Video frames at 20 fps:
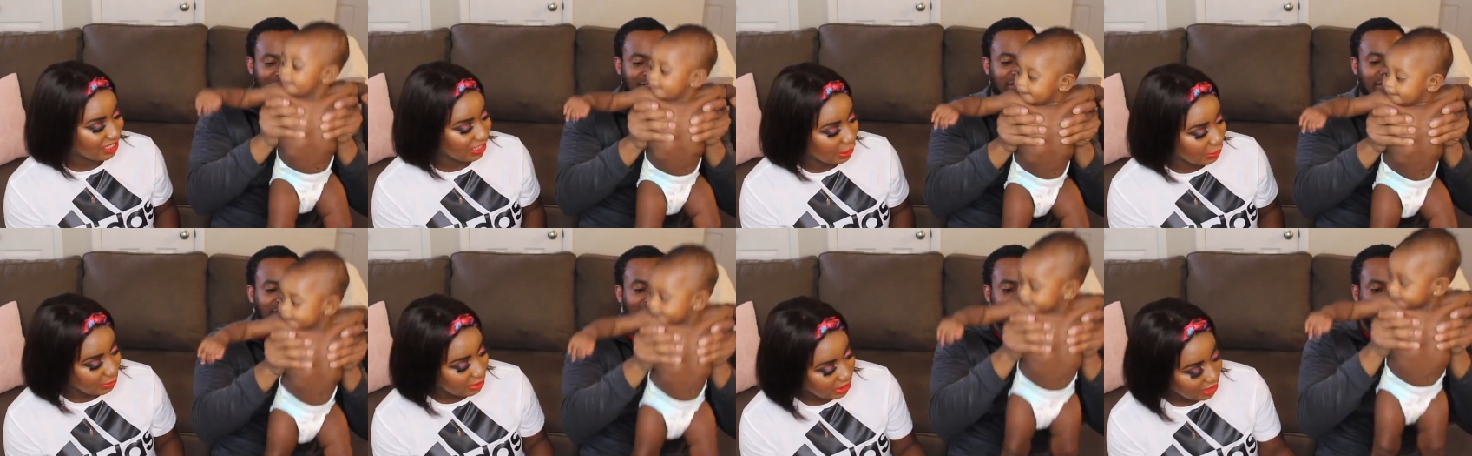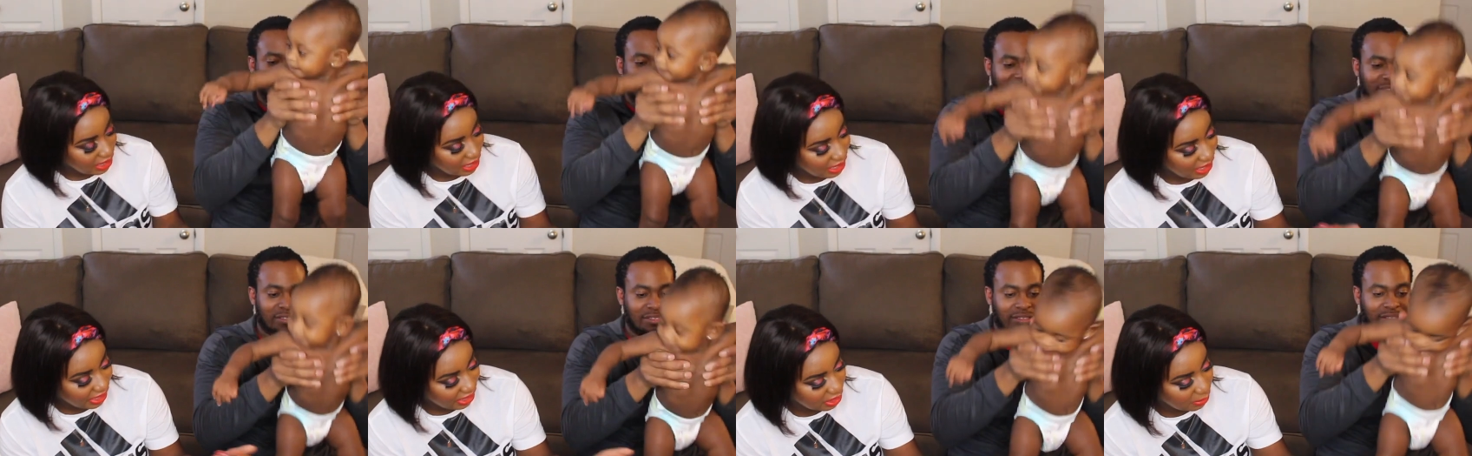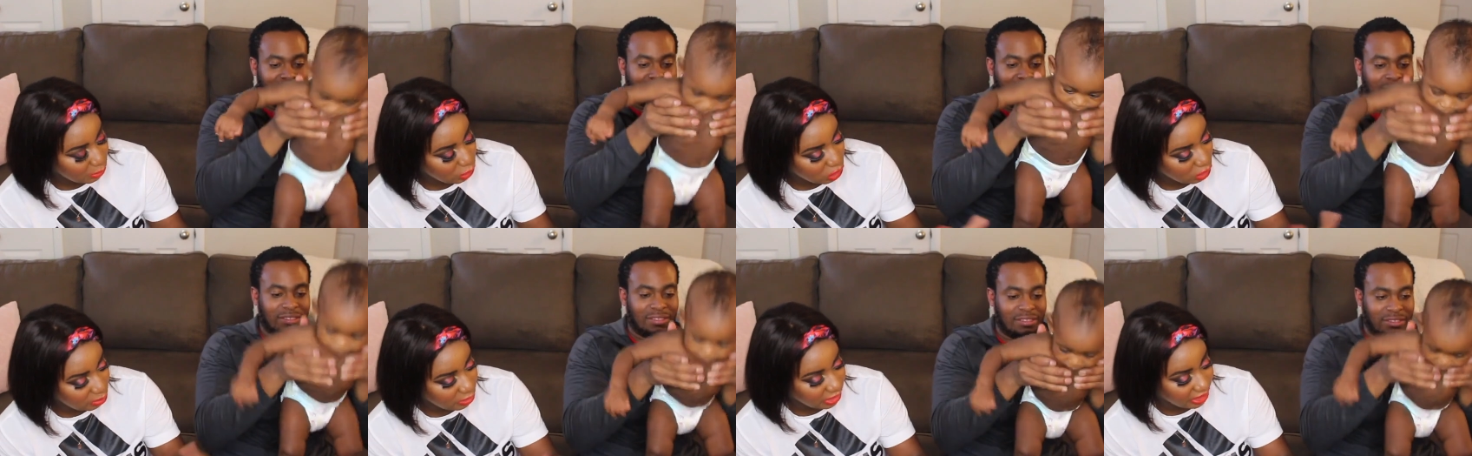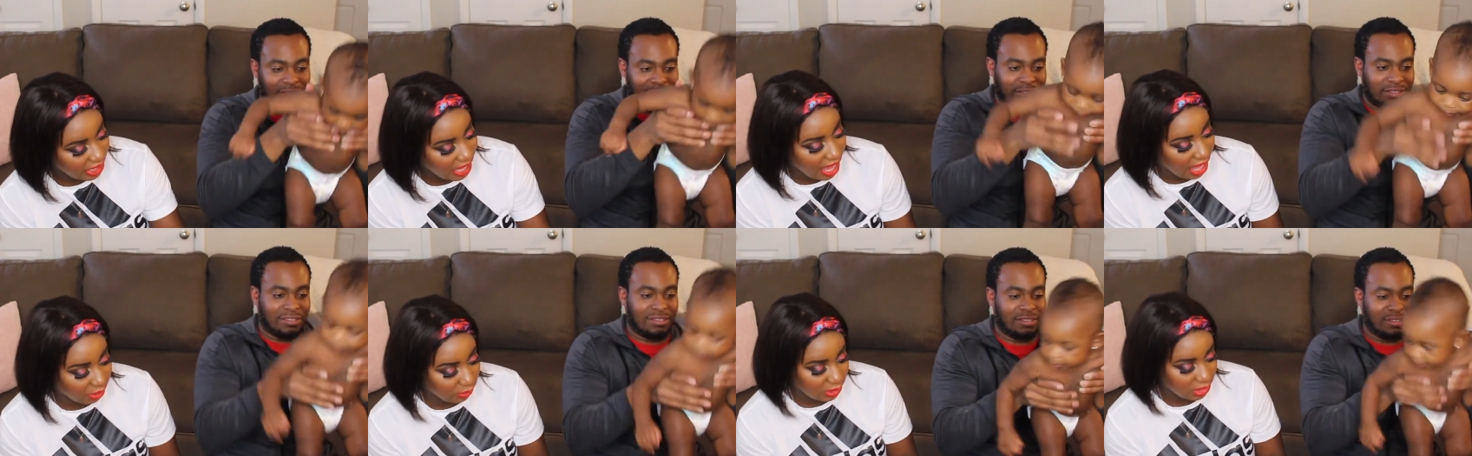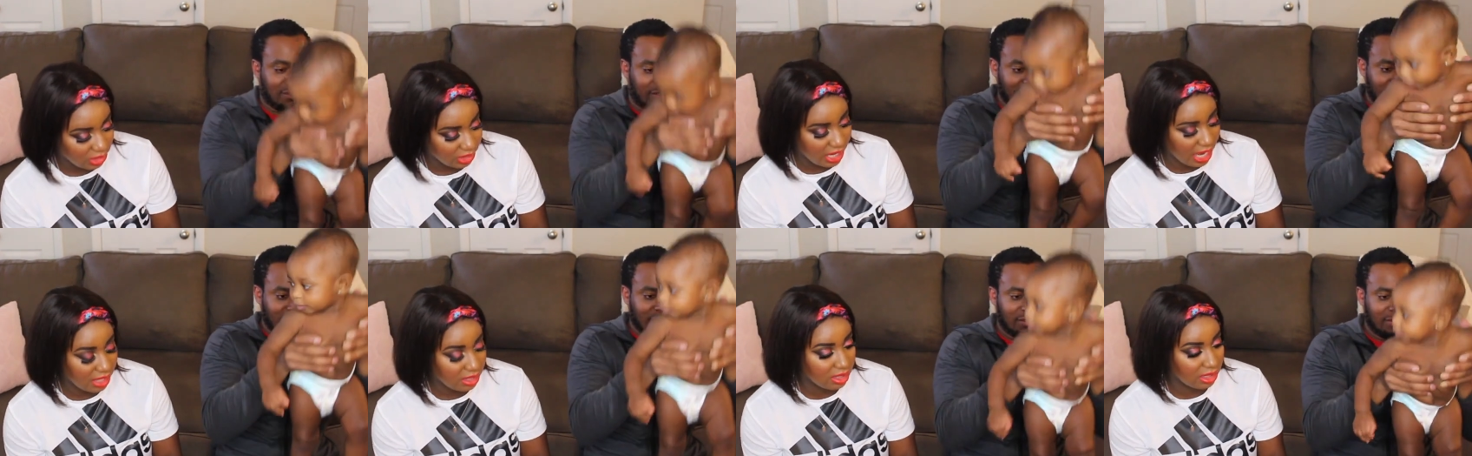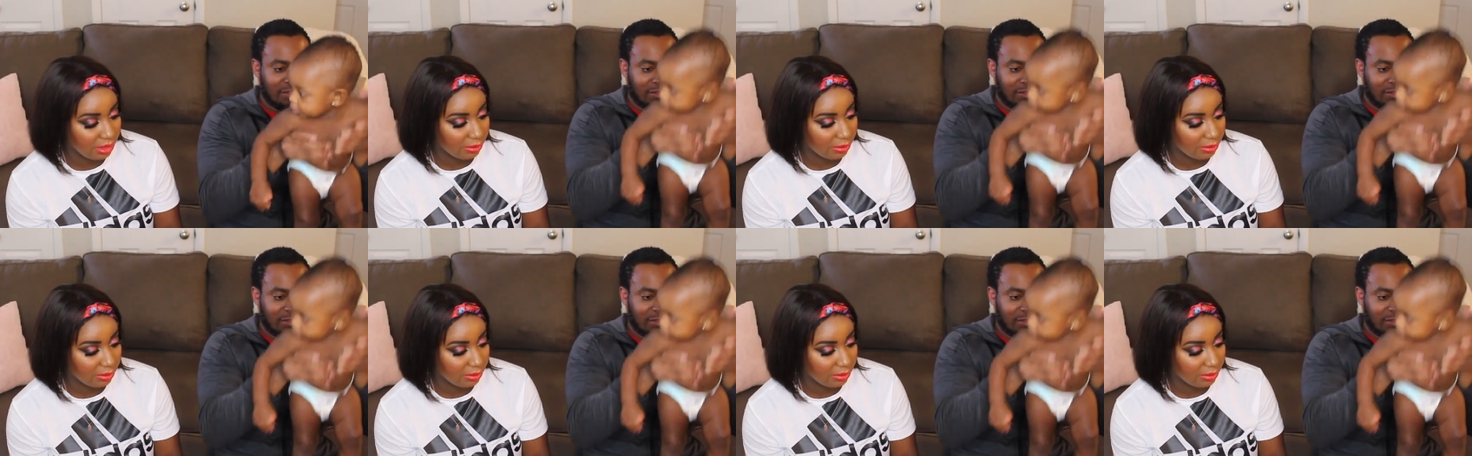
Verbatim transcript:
Speaker 1: Come say hi. Come show me your cat. What's your cat's